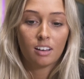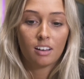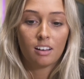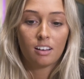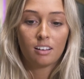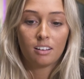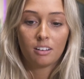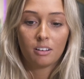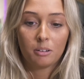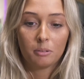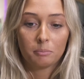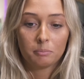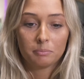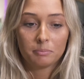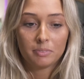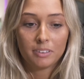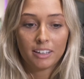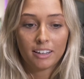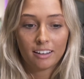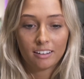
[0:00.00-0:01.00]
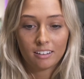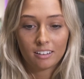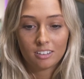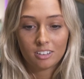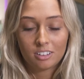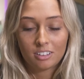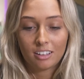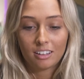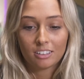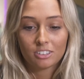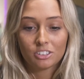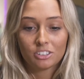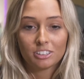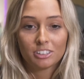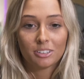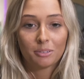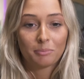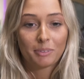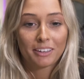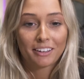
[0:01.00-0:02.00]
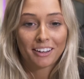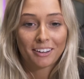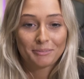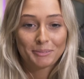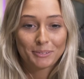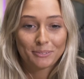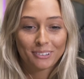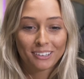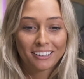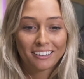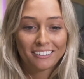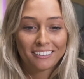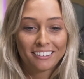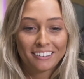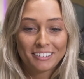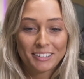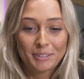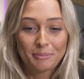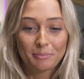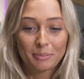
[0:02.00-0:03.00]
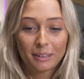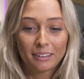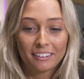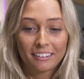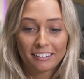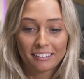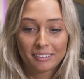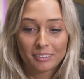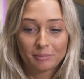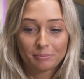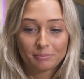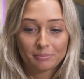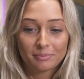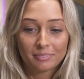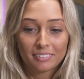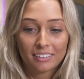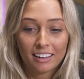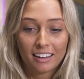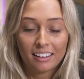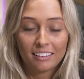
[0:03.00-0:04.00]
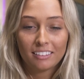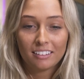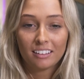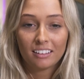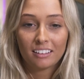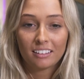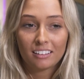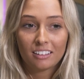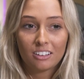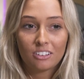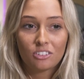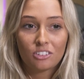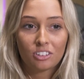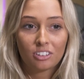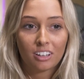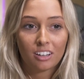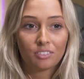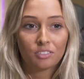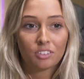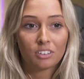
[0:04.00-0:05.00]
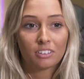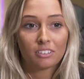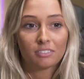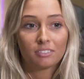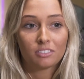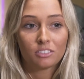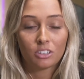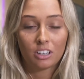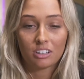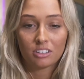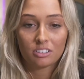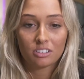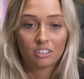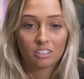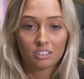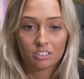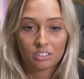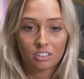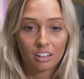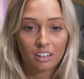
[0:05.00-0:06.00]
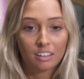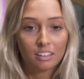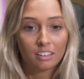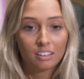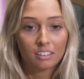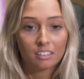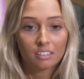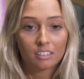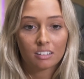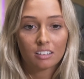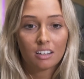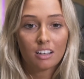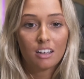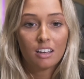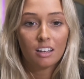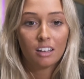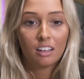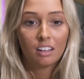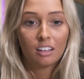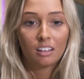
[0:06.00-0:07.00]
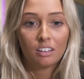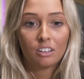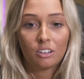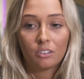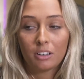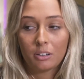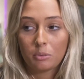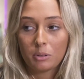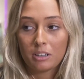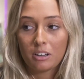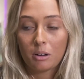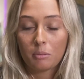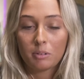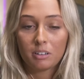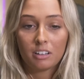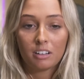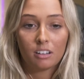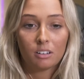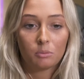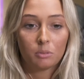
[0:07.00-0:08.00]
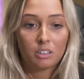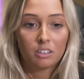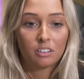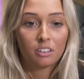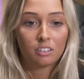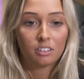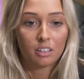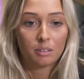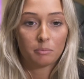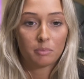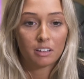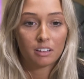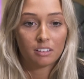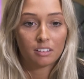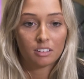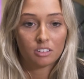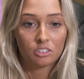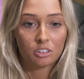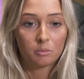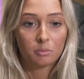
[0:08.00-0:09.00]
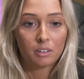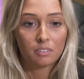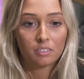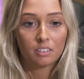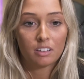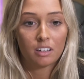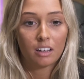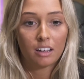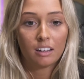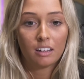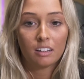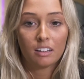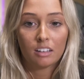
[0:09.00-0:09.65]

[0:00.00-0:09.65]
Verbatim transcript: Um, yeah, that's actually something I've been working on, but um, I think you just have to trust in your training and you know, like we come in here and we do the same thing in the gym every day.